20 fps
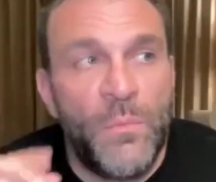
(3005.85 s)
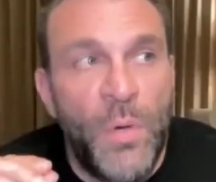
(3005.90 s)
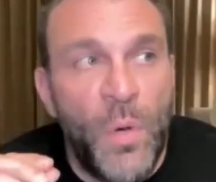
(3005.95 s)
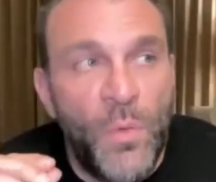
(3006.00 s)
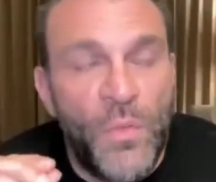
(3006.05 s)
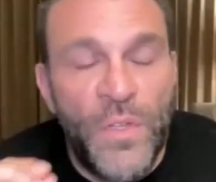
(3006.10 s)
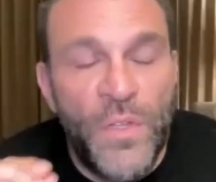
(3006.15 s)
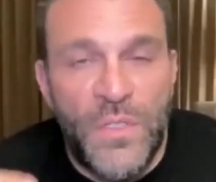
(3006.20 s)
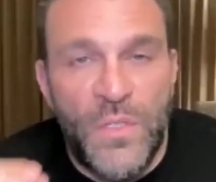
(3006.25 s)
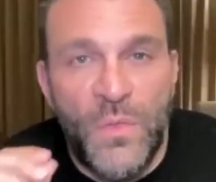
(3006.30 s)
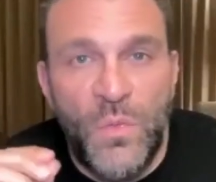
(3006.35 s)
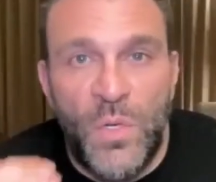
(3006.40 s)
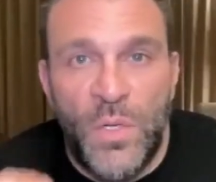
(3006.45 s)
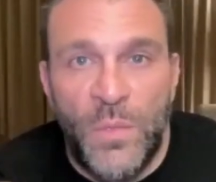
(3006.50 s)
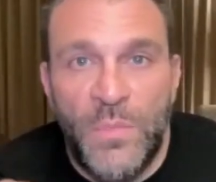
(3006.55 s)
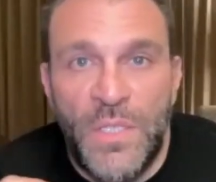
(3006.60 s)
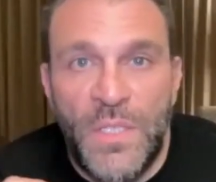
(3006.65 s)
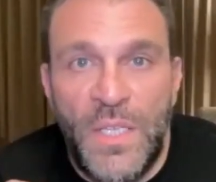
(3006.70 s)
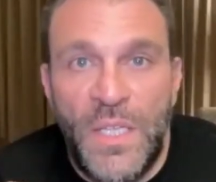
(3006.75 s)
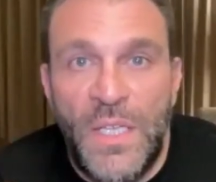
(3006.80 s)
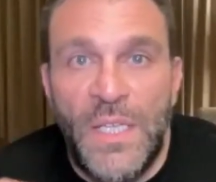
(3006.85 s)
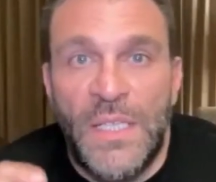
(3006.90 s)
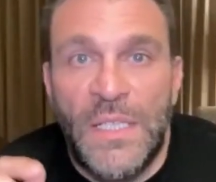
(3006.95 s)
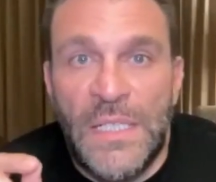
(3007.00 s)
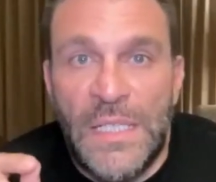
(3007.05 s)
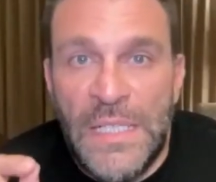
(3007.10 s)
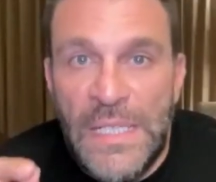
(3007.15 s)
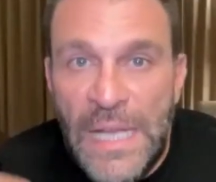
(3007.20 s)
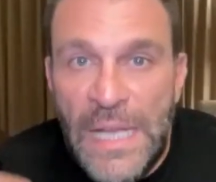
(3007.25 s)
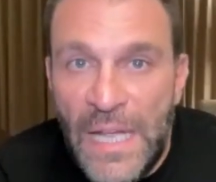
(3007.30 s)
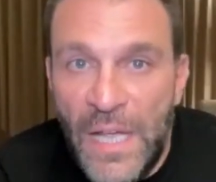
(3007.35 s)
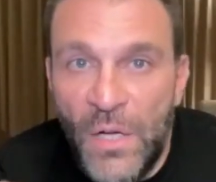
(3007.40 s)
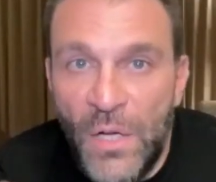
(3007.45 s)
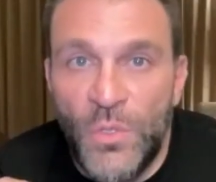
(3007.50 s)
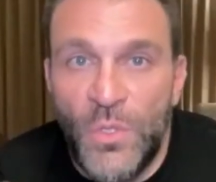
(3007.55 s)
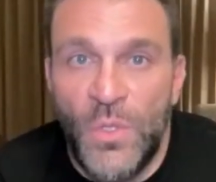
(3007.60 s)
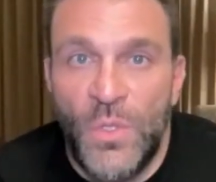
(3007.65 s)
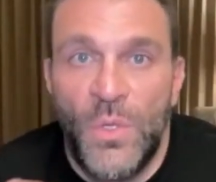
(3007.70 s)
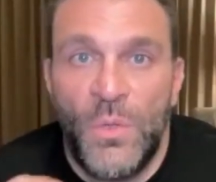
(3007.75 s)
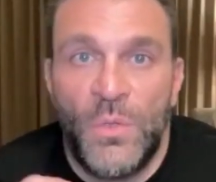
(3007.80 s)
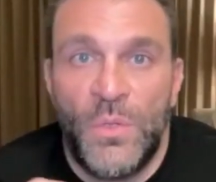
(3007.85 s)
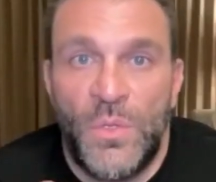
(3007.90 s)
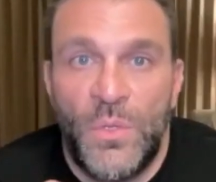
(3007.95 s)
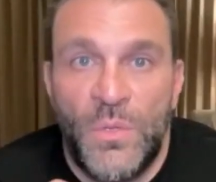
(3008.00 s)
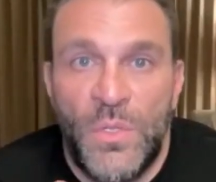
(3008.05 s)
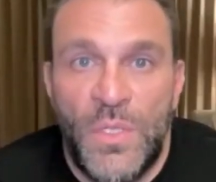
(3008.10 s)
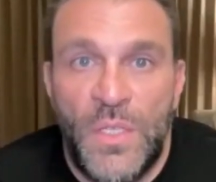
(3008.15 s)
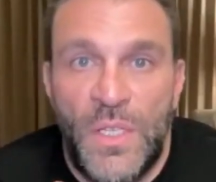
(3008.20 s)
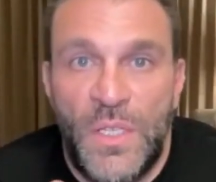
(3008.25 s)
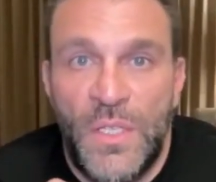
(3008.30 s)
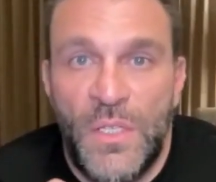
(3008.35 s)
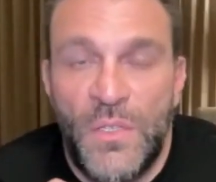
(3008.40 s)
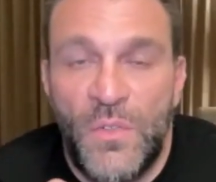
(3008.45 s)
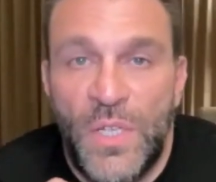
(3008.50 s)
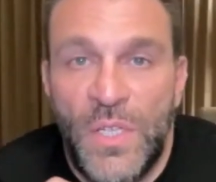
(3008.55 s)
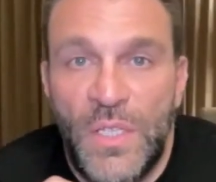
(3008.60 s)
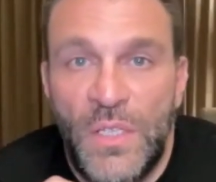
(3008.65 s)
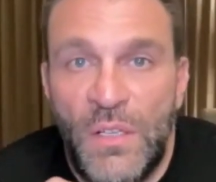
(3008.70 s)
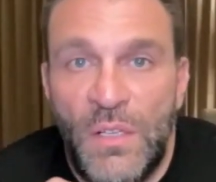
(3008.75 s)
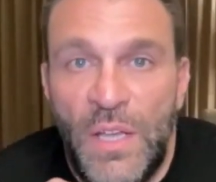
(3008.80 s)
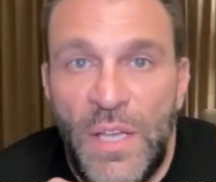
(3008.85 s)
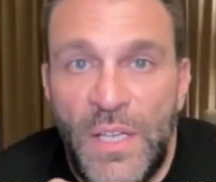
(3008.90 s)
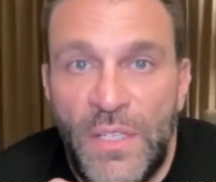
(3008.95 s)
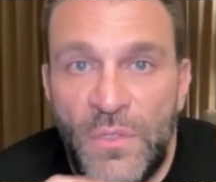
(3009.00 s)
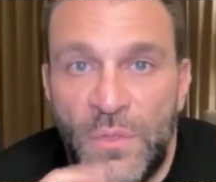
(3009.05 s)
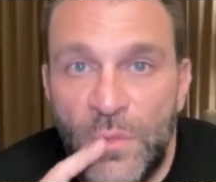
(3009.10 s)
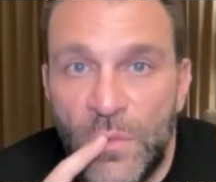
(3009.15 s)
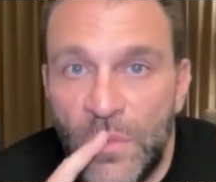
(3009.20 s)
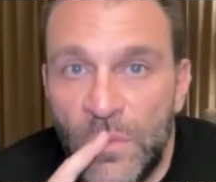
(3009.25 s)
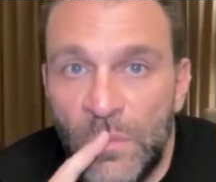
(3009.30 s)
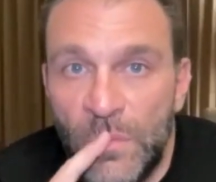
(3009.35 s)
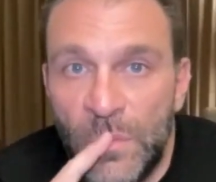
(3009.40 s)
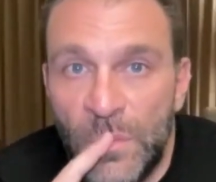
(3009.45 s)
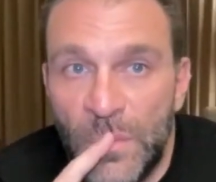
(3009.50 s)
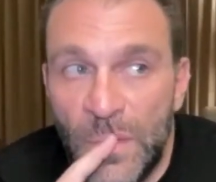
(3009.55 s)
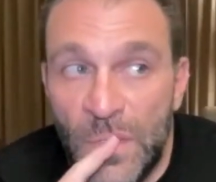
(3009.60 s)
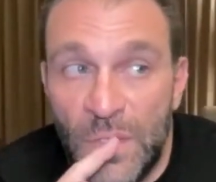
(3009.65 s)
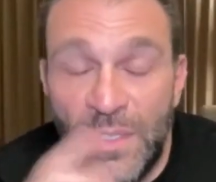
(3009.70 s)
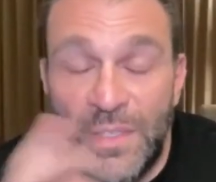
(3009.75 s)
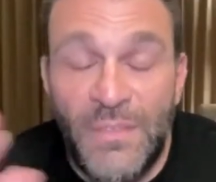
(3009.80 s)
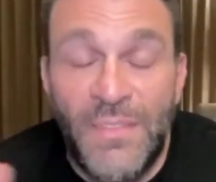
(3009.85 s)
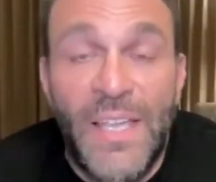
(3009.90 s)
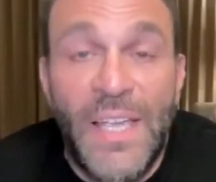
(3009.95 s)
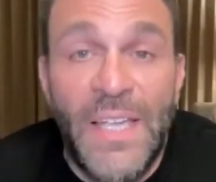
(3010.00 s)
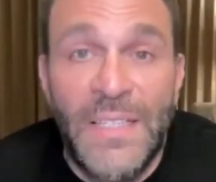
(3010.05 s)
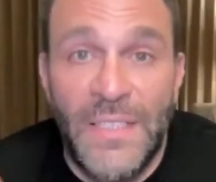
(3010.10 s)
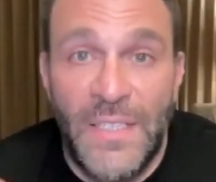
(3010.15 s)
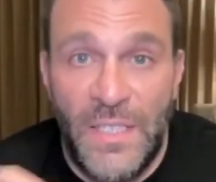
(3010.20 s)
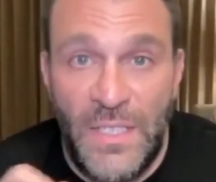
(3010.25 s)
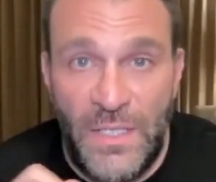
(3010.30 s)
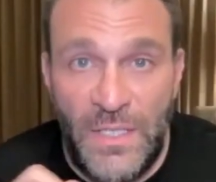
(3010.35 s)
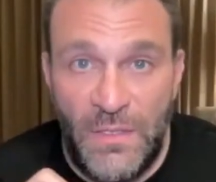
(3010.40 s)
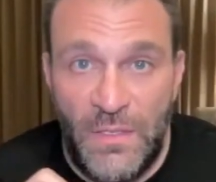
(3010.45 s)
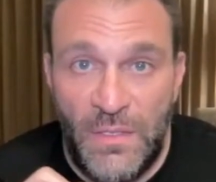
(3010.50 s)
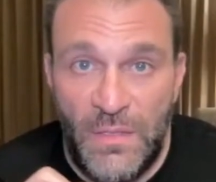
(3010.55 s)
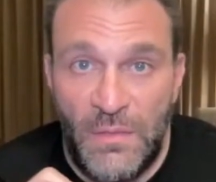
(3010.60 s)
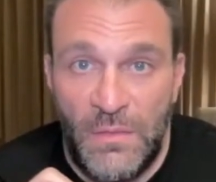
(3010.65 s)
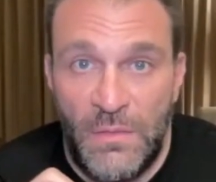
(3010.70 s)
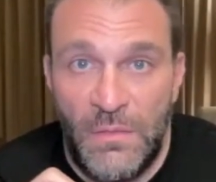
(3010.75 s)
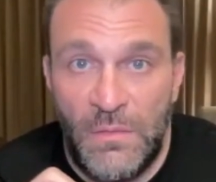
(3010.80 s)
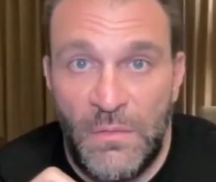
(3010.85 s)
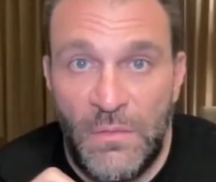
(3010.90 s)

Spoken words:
But this is what I'm saying. Now you go into a second grade classroom. There's like 10 kids.